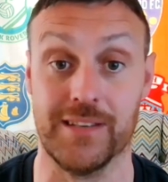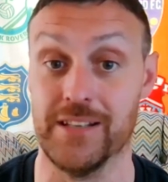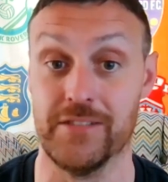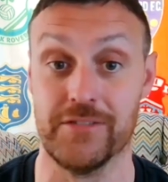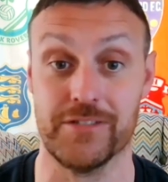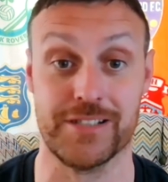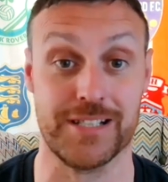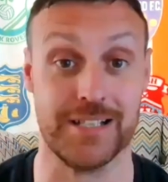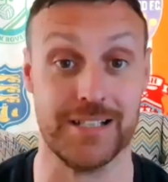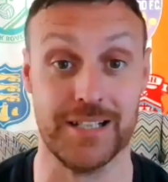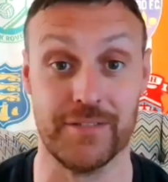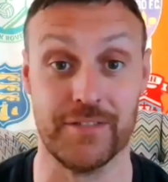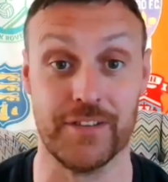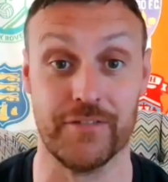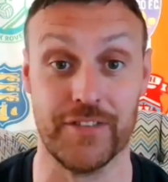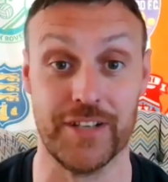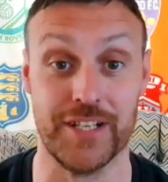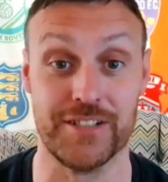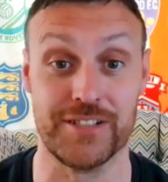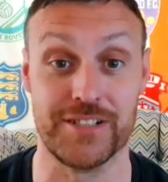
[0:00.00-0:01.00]
still have to
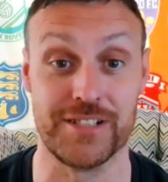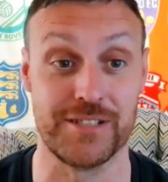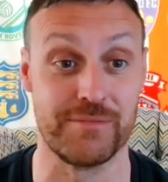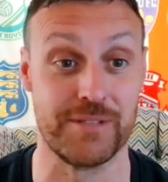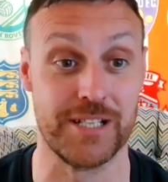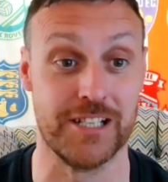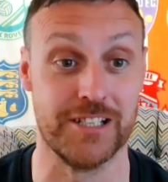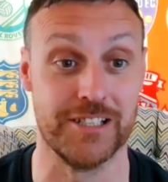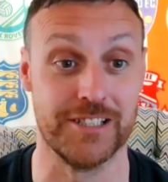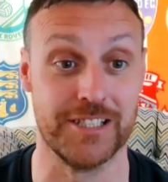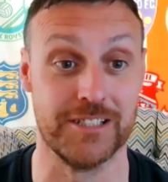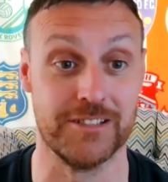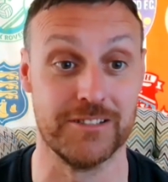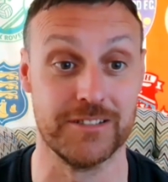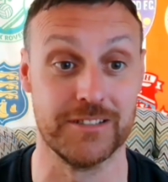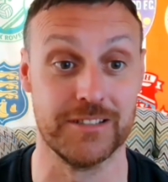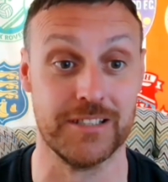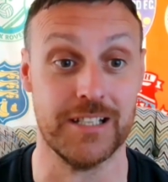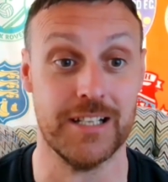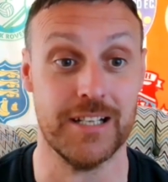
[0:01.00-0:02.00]
finish, as we all know,
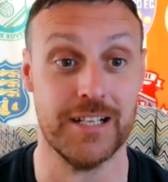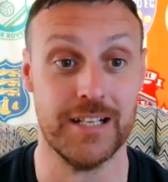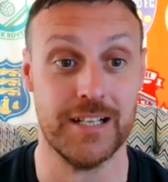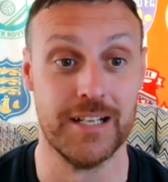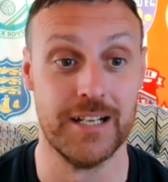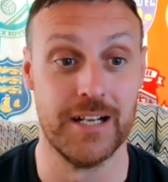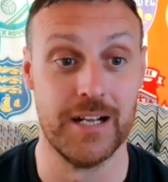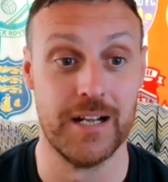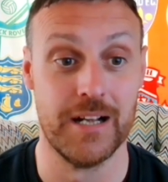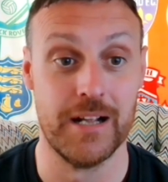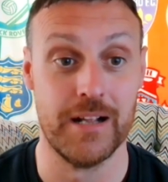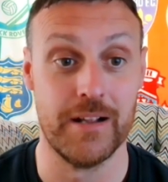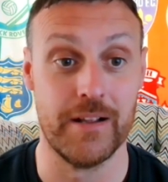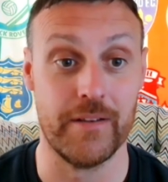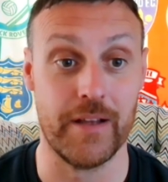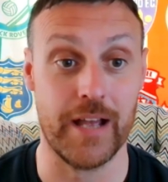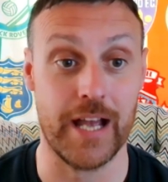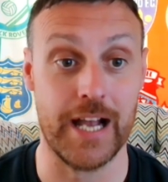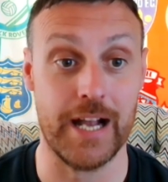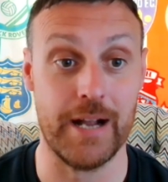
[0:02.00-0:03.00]

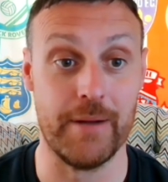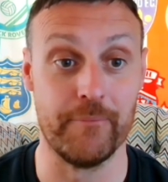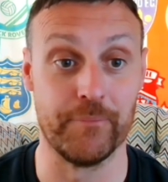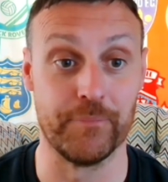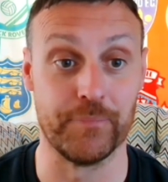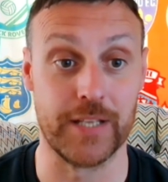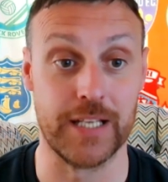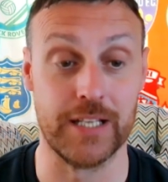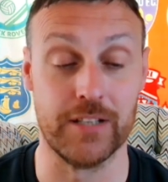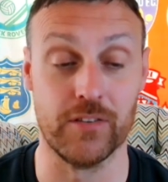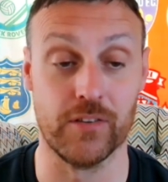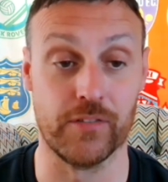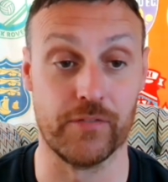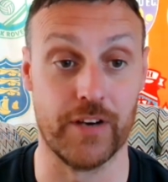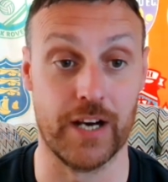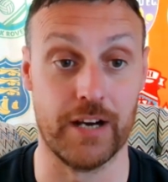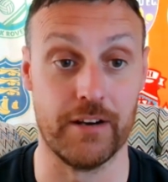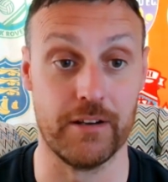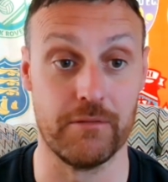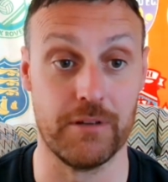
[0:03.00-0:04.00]
and he does
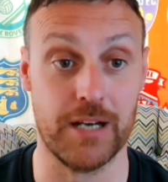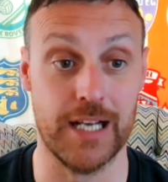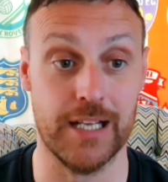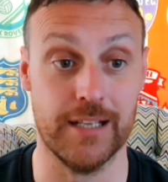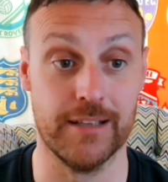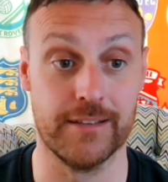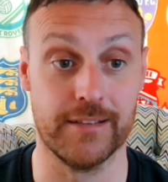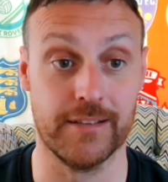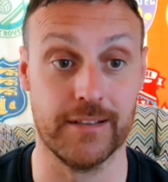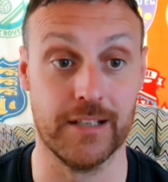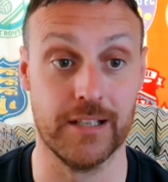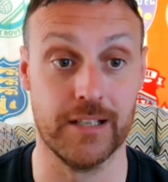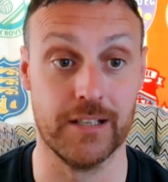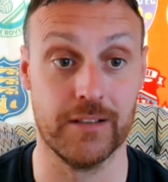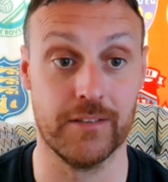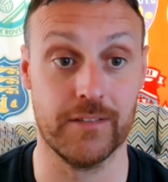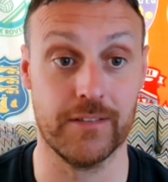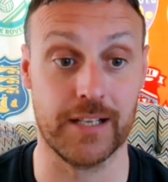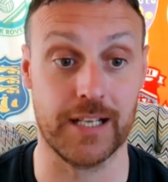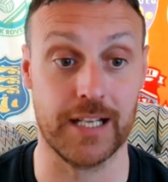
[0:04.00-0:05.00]
very well to
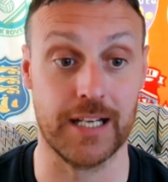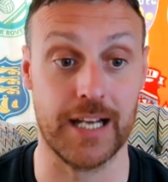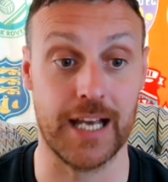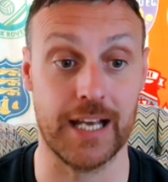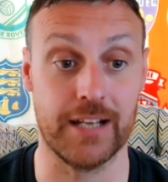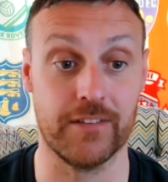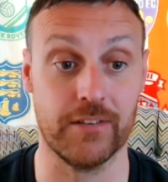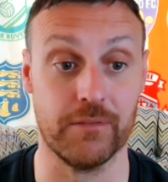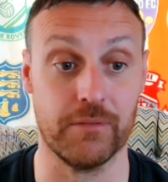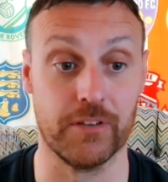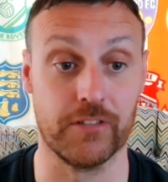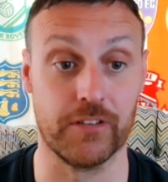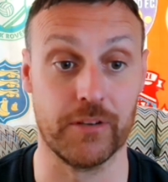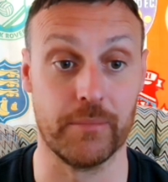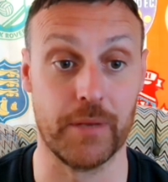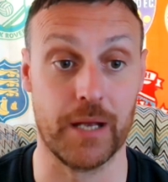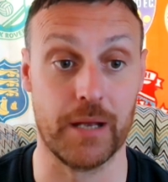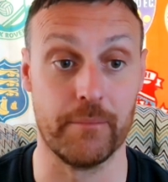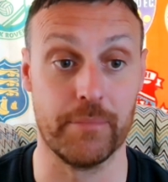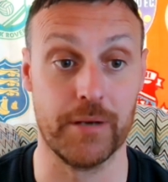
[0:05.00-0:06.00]
connect to it
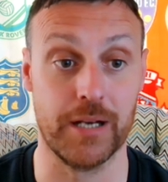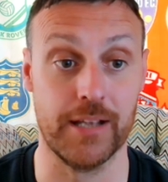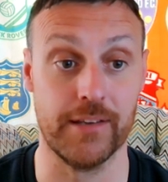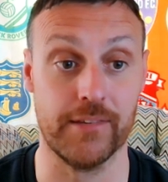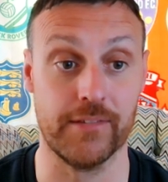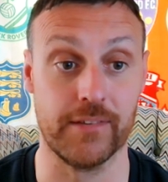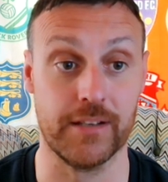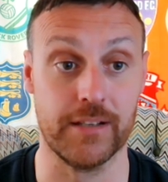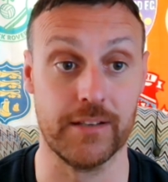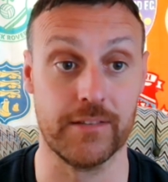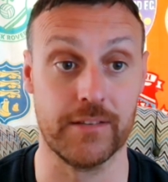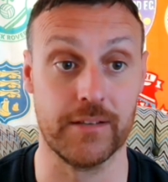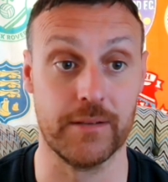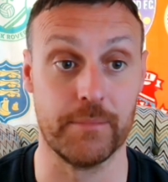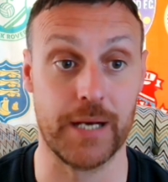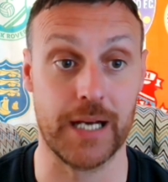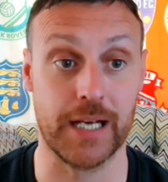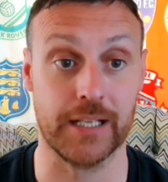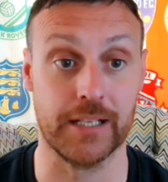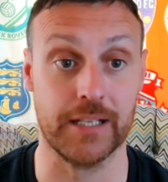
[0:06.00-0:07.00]
and place it into the
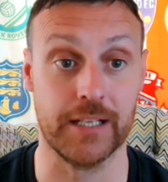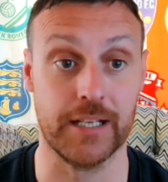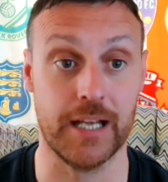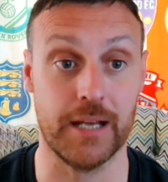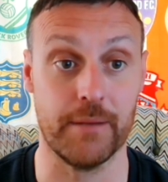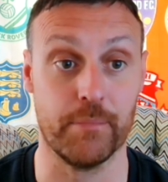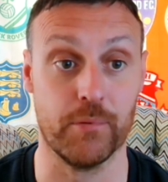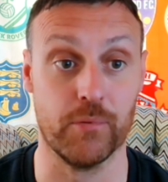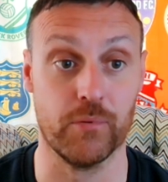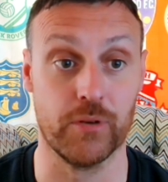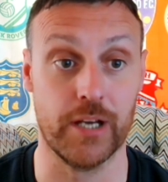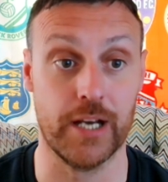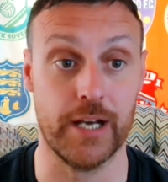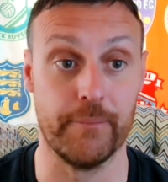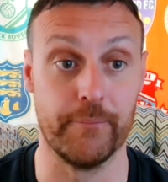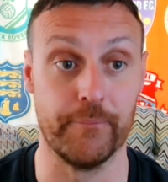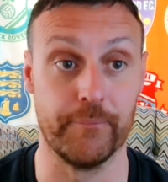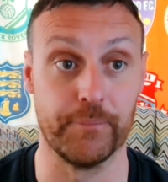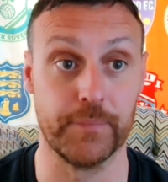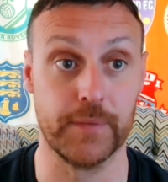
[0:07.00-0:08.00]
back of the net. But
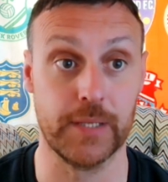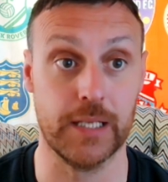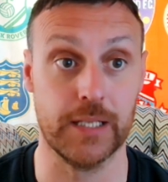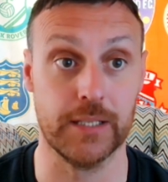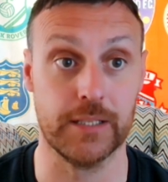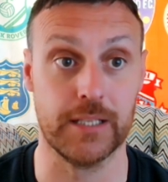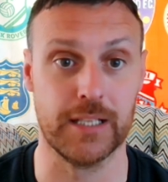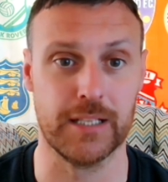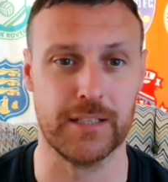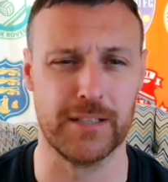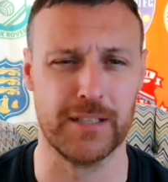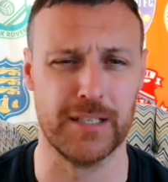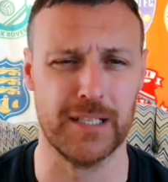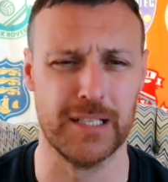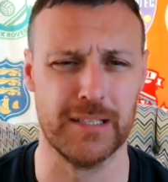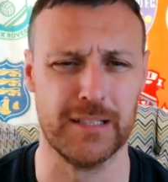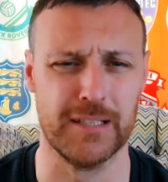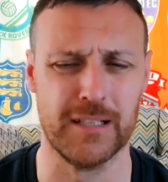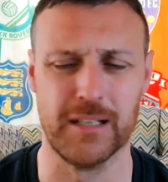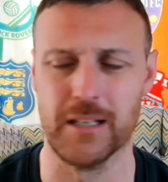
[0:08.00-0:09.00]
I think
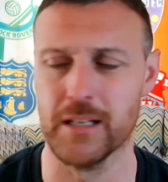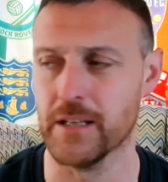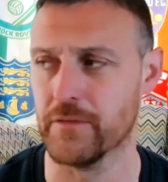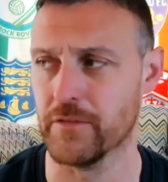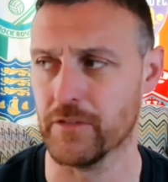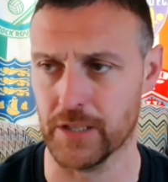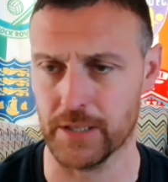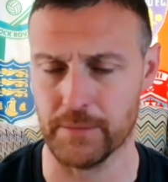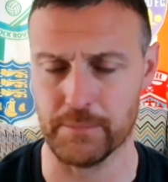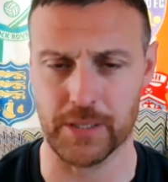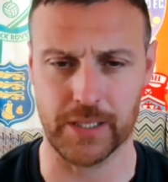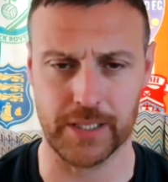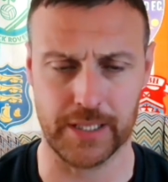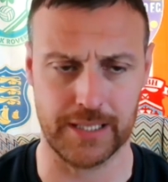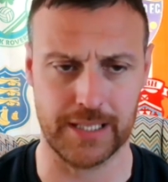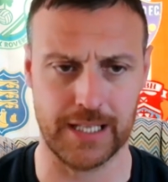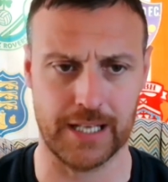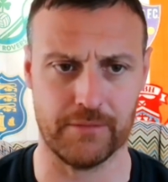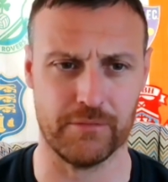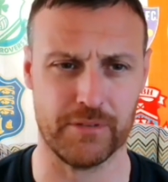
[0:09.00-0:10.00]
the delivery by
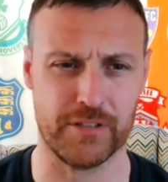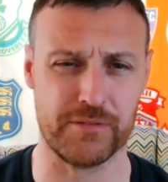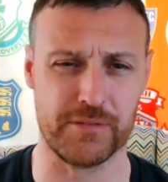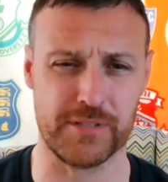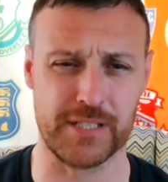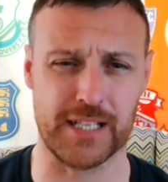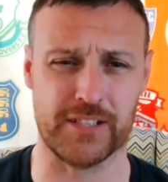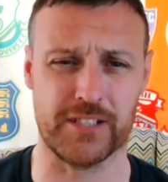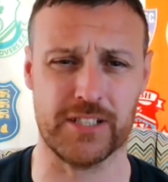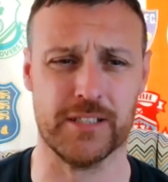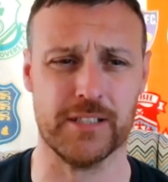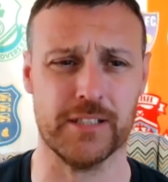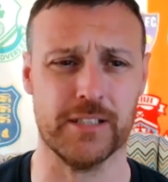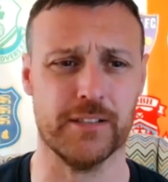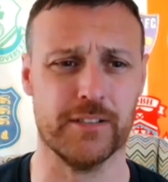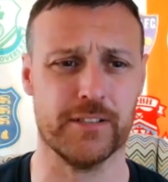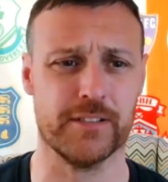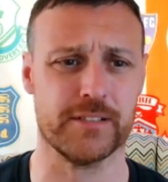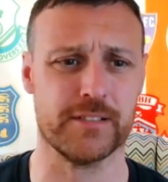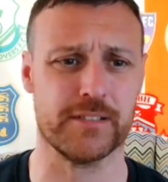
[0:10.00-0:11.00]
Ledwidge was actually
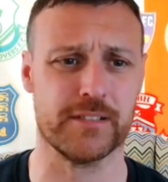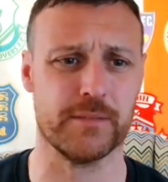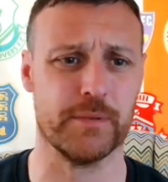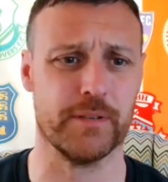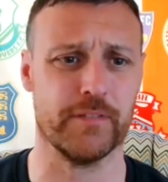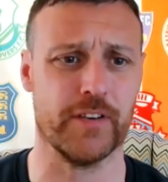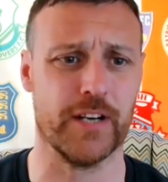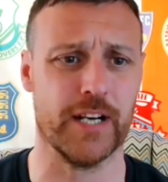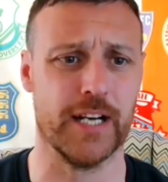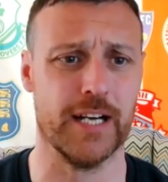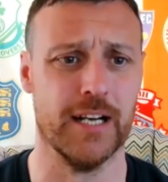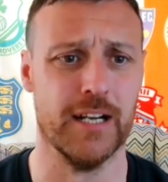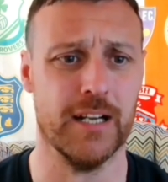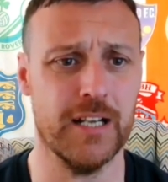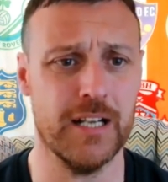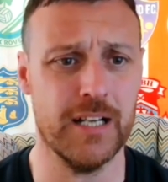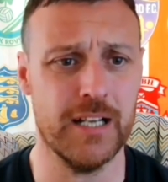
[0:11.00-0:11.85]
delicious, to be fair.